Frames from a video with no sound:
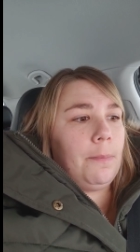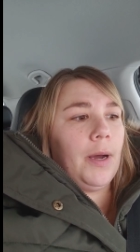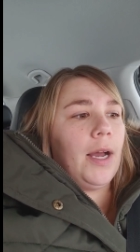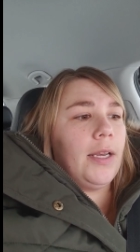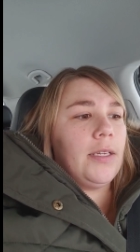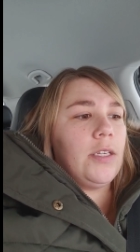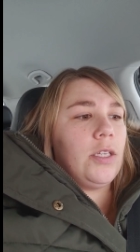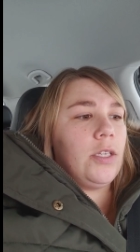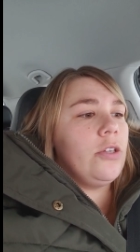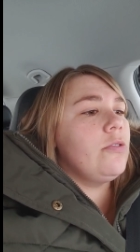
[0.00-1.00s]
but
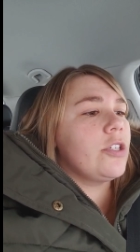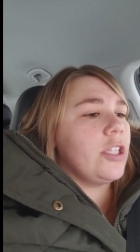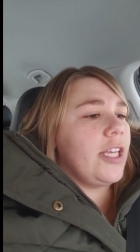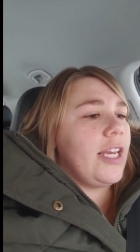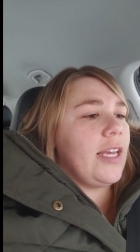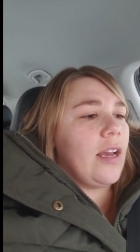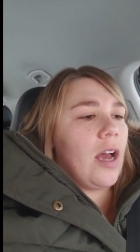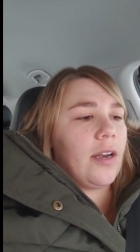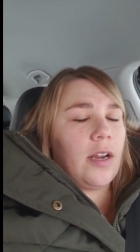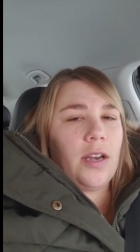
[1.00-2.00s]
usually
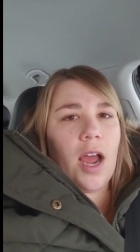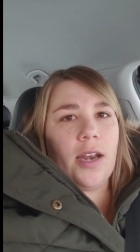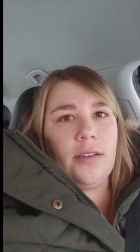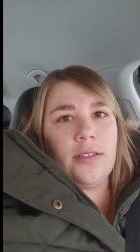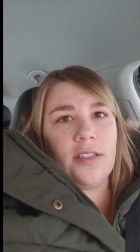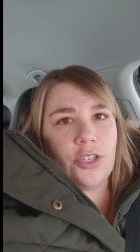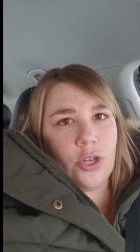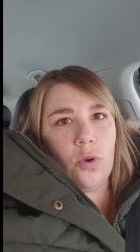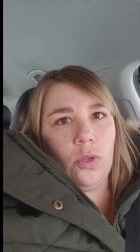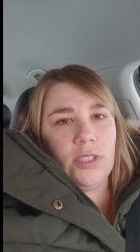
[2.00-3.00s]
on not such
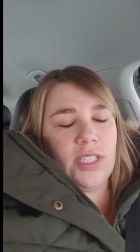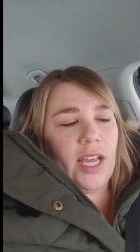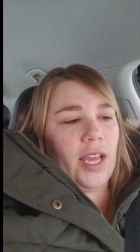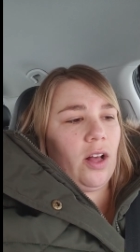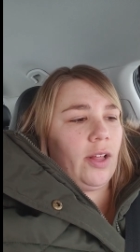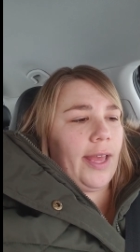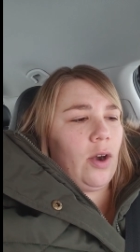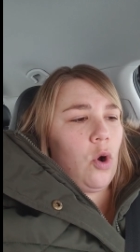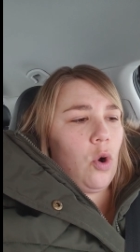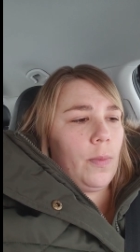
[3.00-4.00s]
a cold day, I'll get
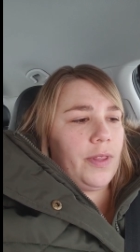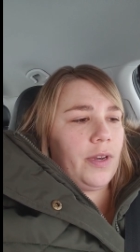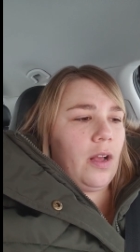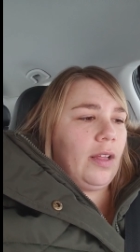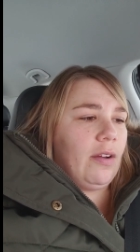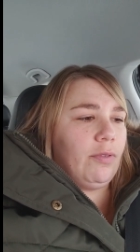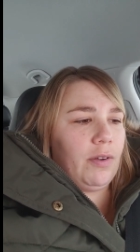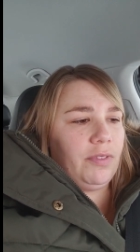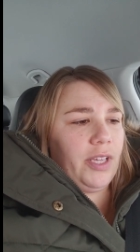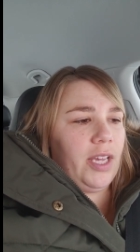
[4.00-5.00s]
home and I'll have
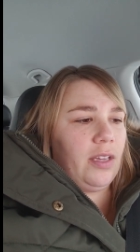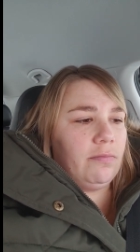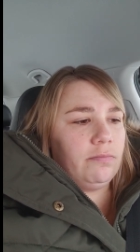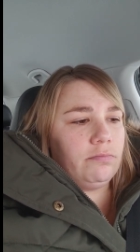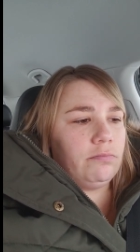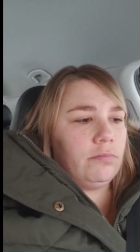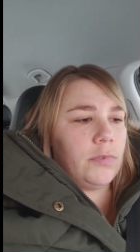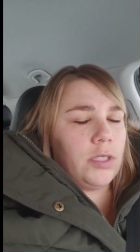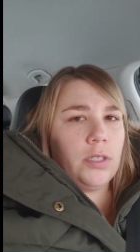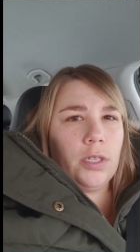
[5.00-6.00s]
roughly
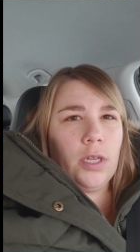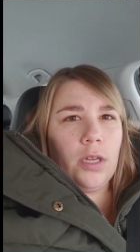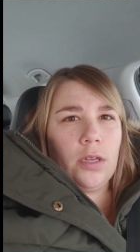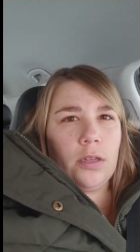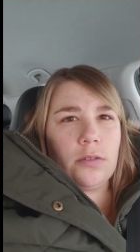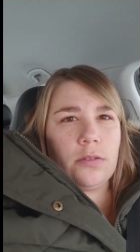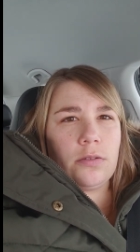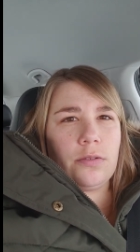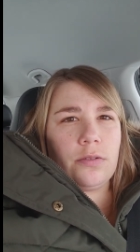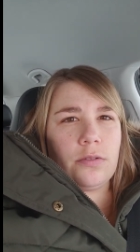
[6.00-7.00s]

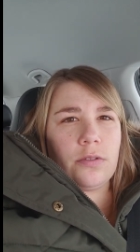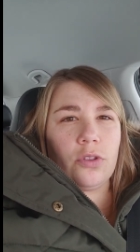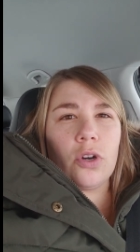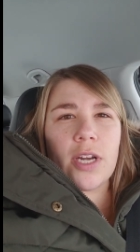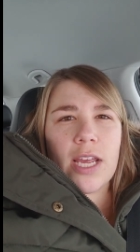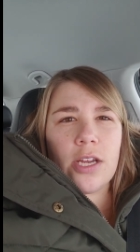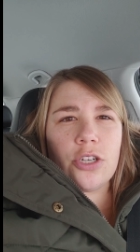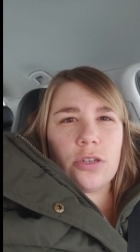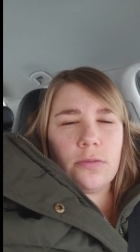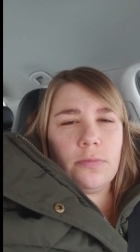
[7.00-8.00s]

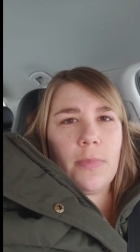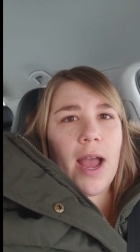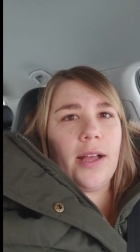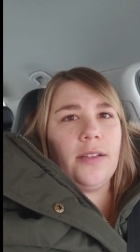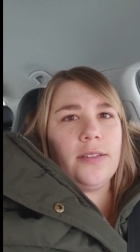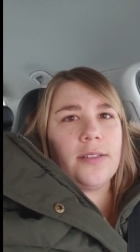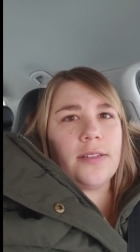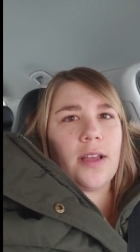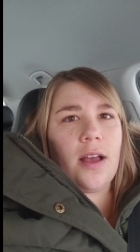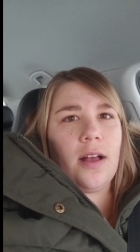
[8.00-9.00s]
30-ish
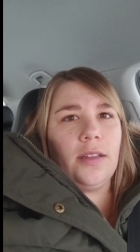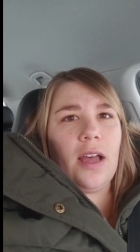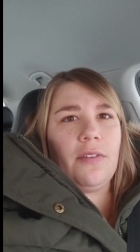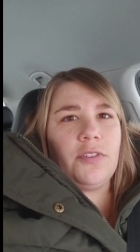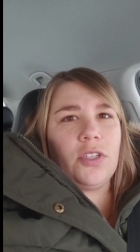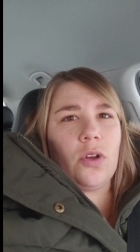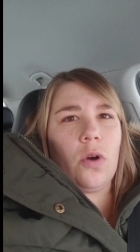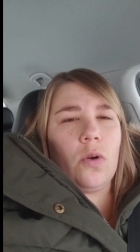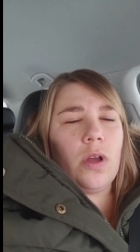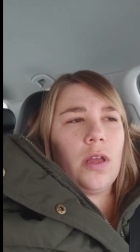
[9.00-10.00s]
miles uh, left.
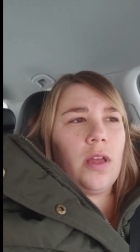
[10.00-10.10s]
So